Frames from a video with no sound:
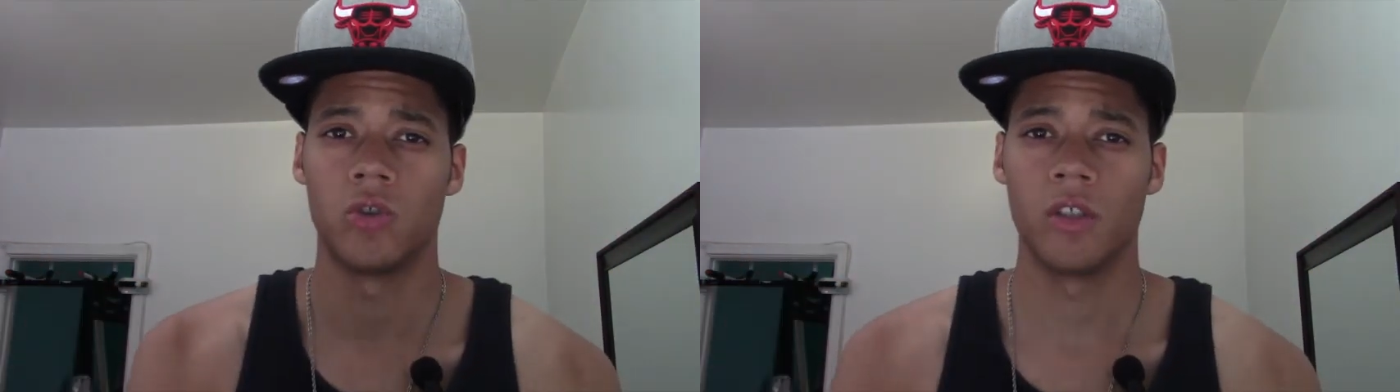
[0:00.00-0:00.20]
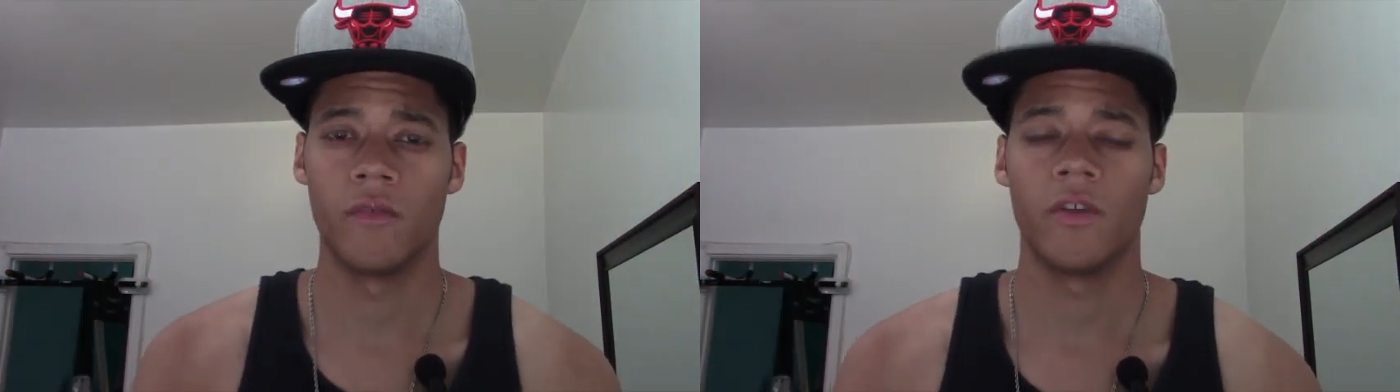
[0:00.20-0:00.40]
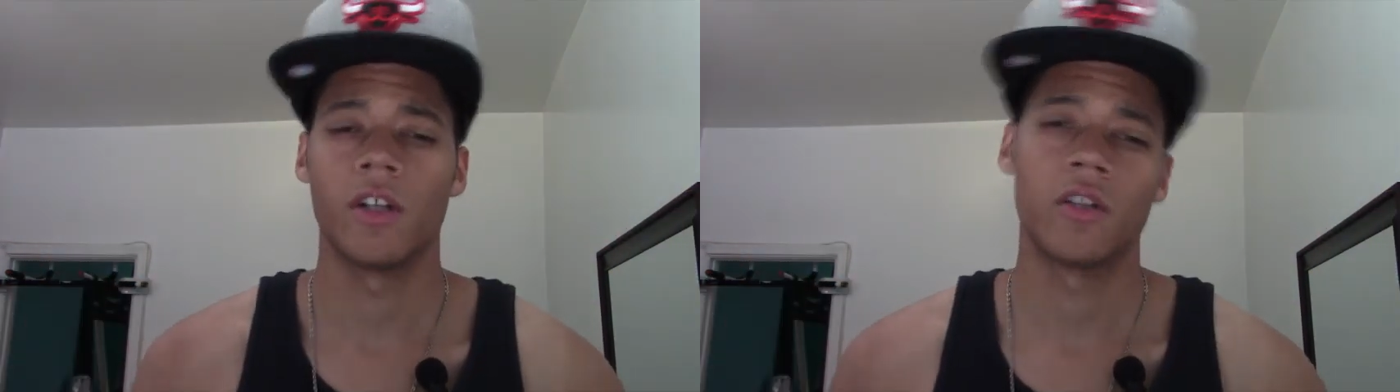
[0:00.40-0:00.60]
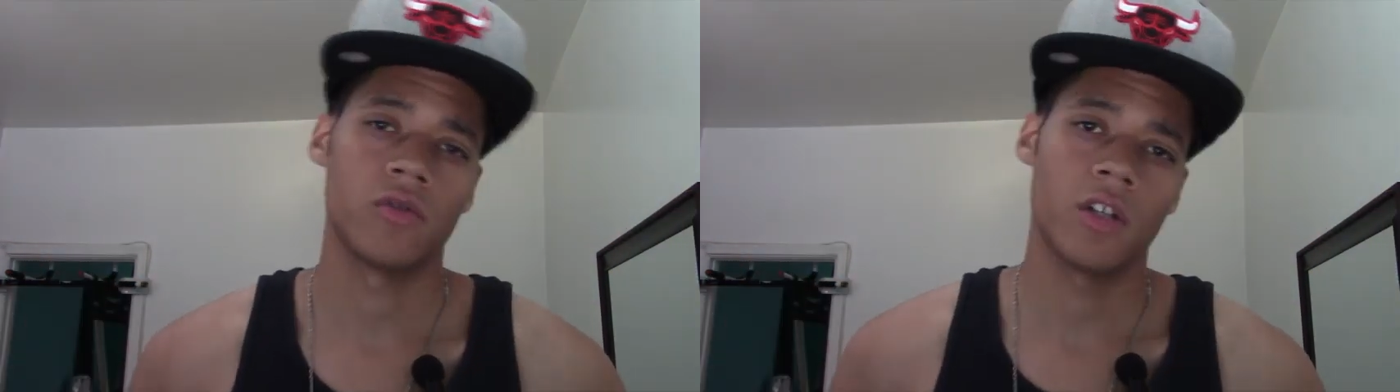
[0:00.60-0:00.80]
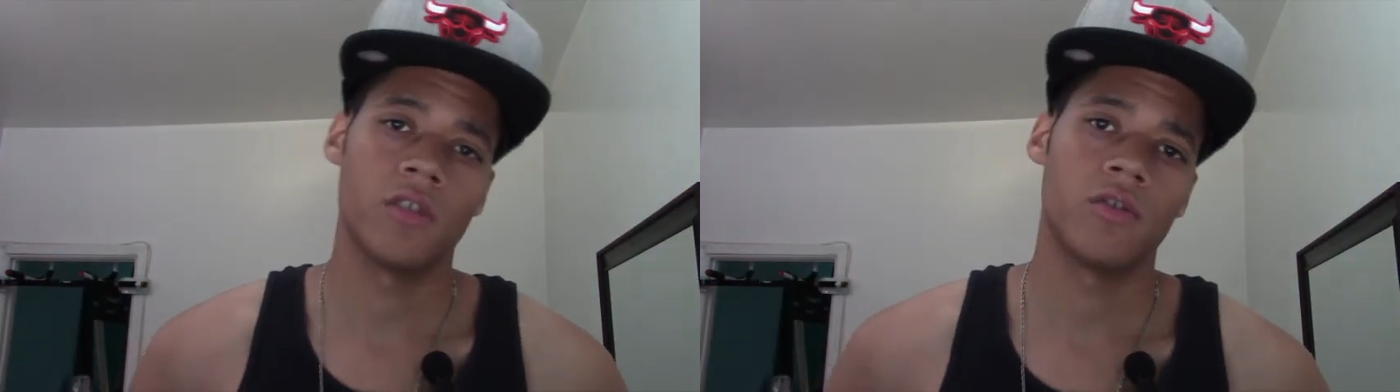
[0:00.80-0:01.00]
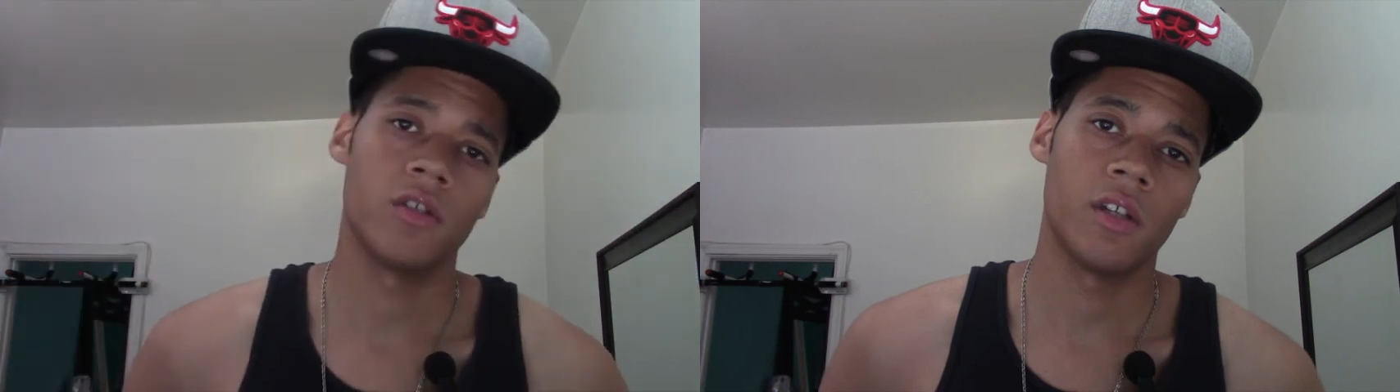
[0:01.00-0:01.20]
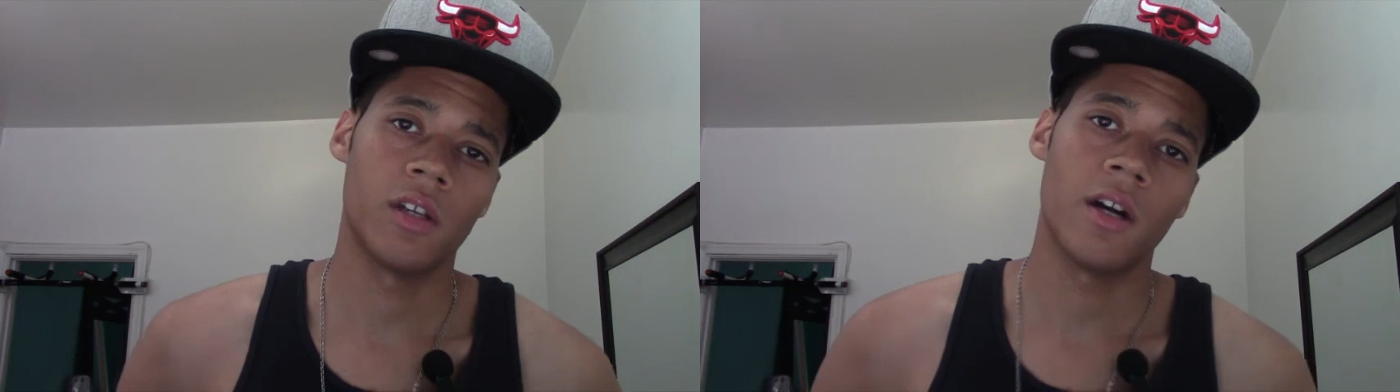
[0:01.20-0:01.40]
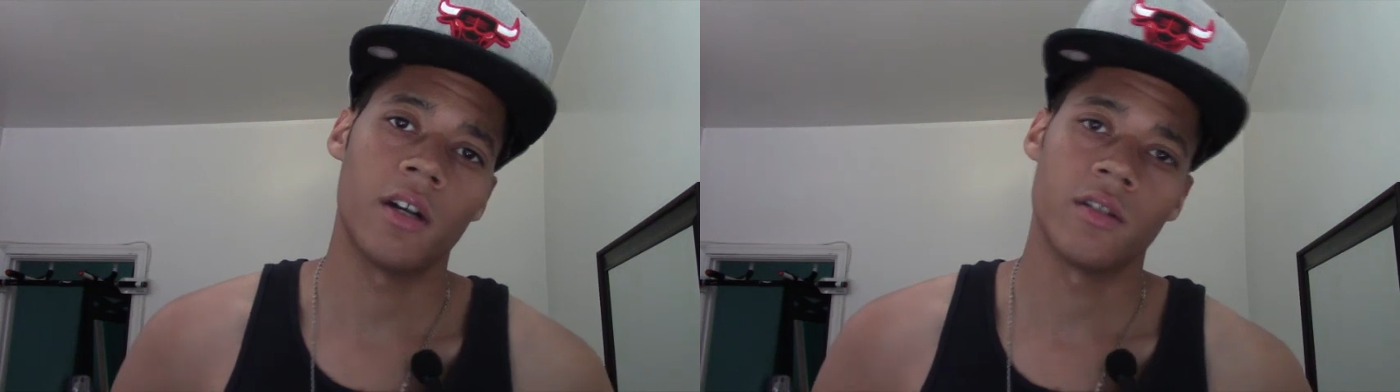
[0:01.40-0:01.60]
in Vedic astrology. And
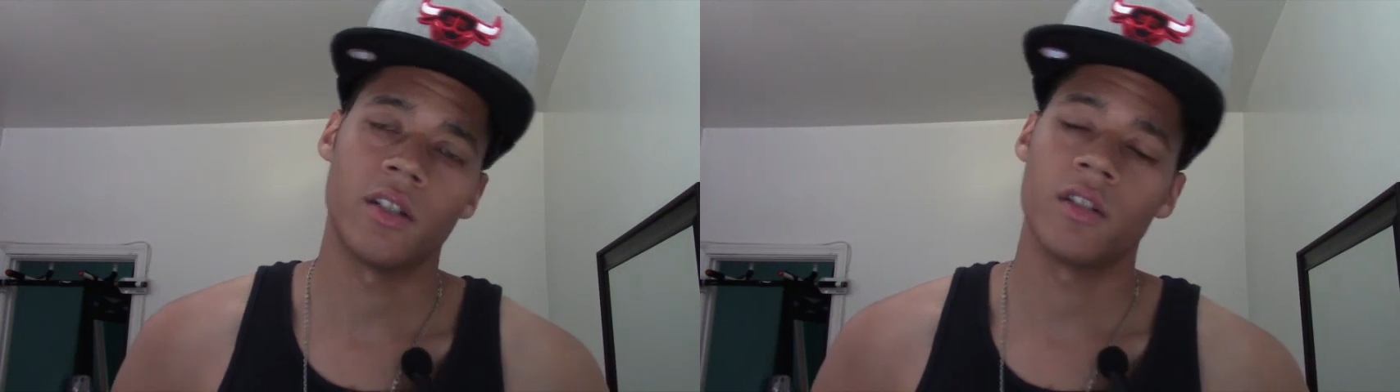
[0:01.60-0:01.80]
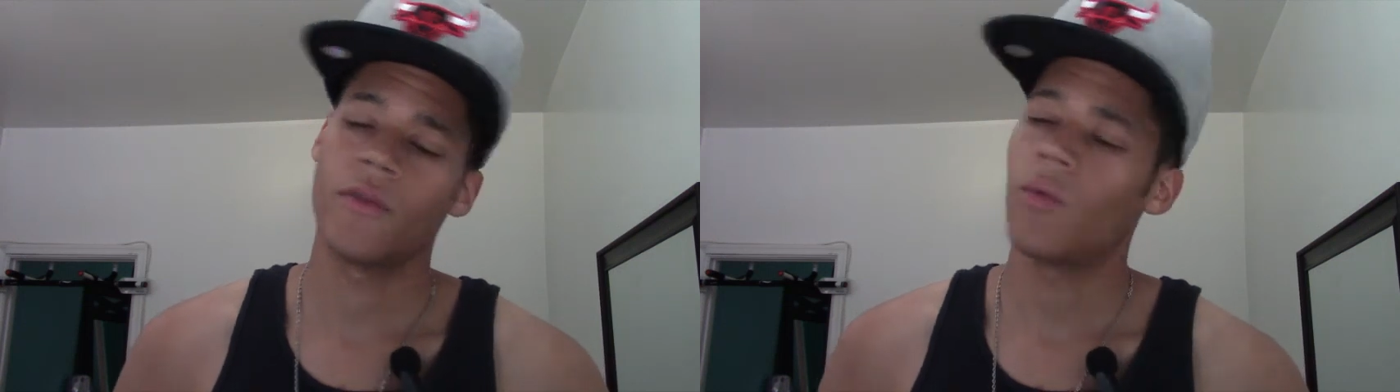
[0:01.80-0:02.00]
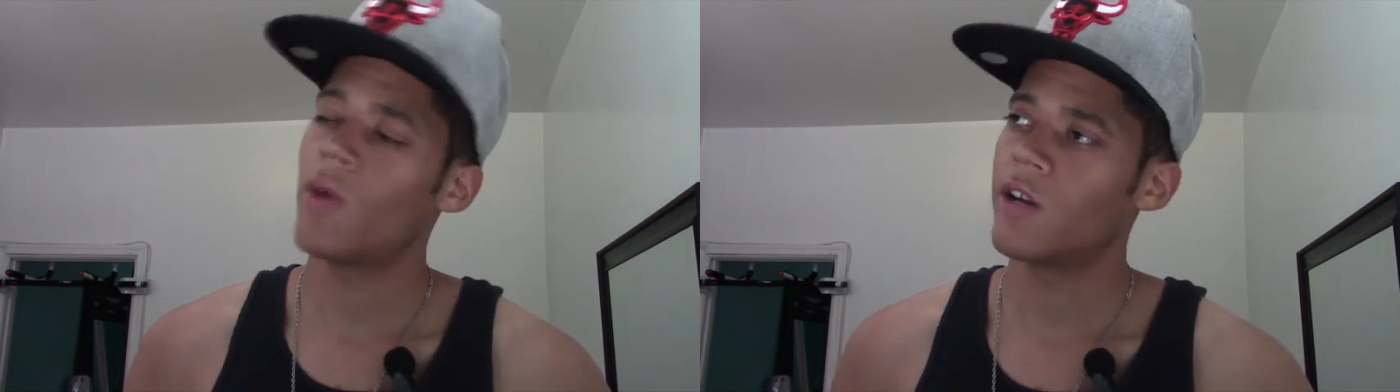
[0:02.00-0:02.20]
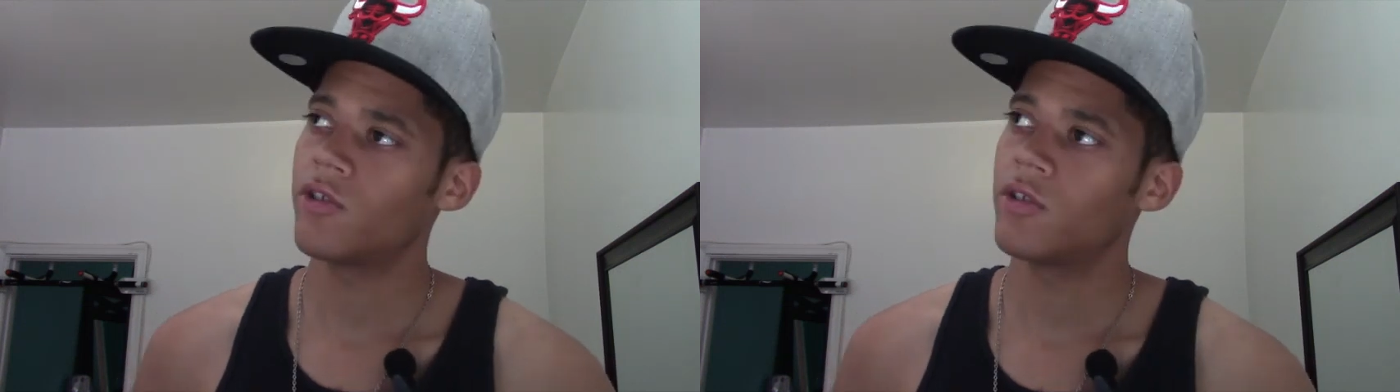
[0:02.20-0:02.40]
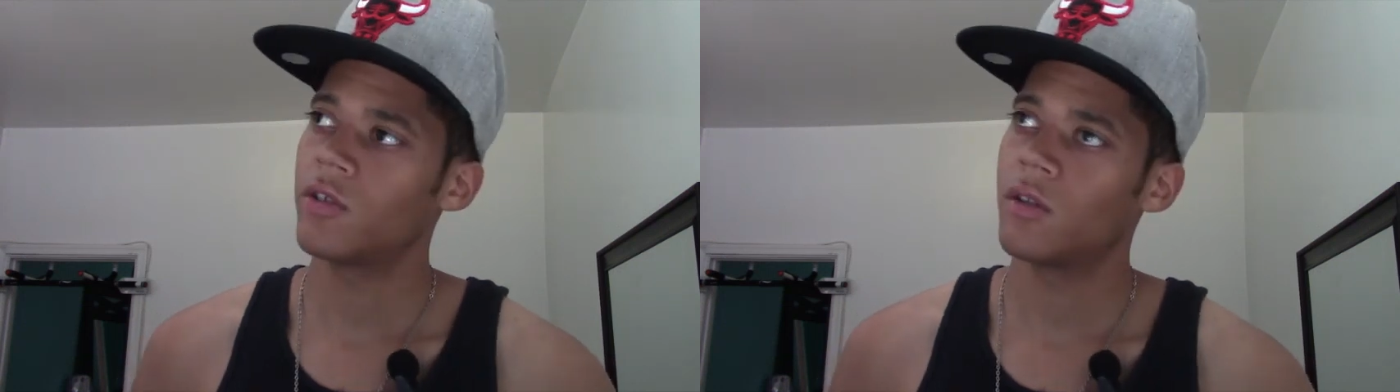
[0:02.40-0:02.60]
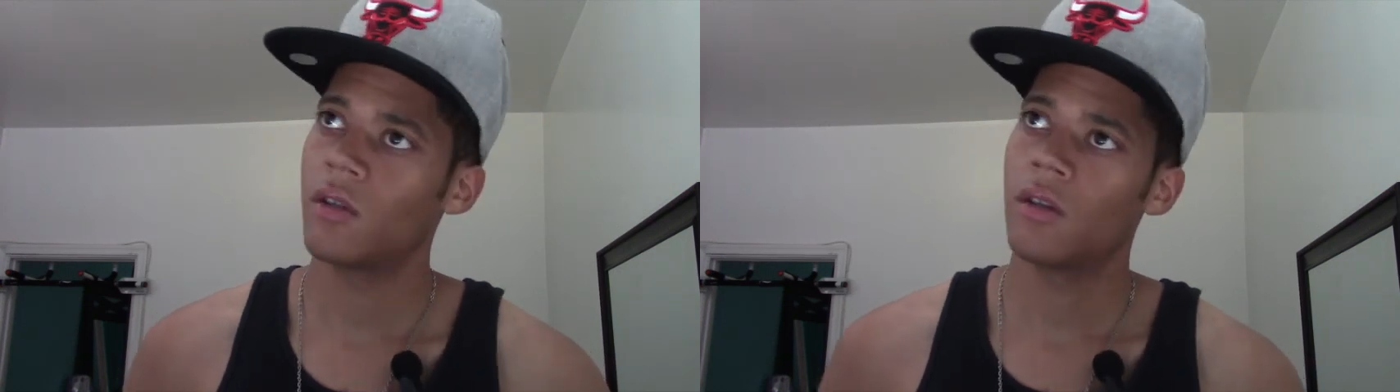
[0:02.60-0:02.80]
guys, thanks for watching.